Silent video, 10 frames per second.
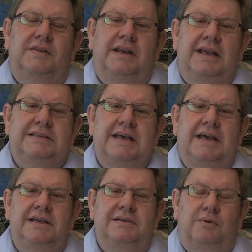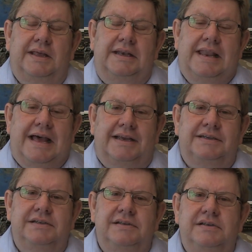The next day, or that
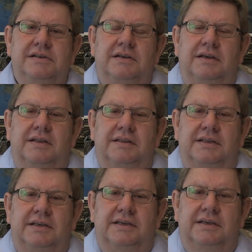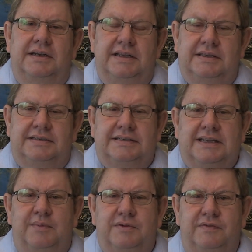night, the anaesthetist
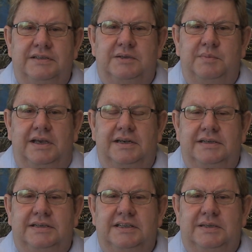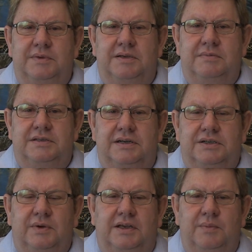came to visit me and he said to me, Mr.
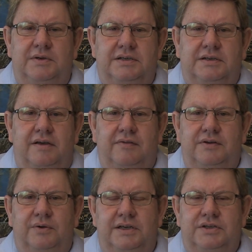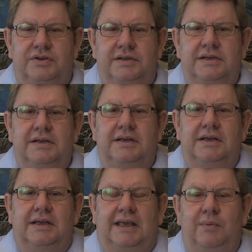Toit, can we just go through your history?
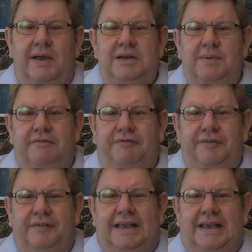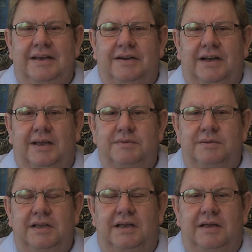He weighed about 50 kilograms.
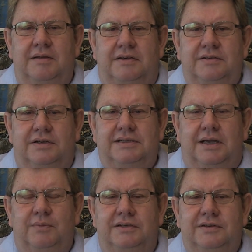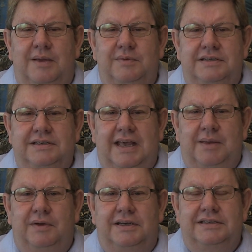And a doctor, I won't name his
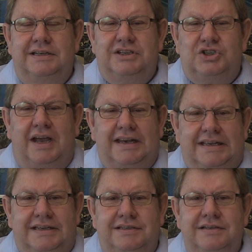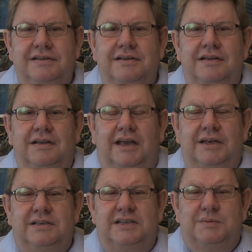name, but he's Chinese. And
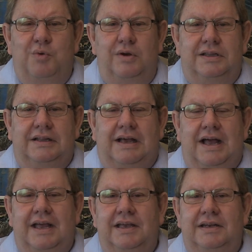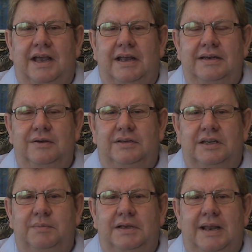he's a small little guy, and he looked
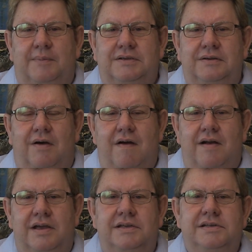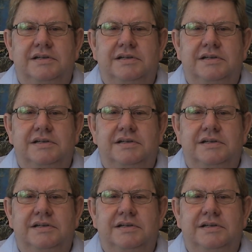at me in absolute horror.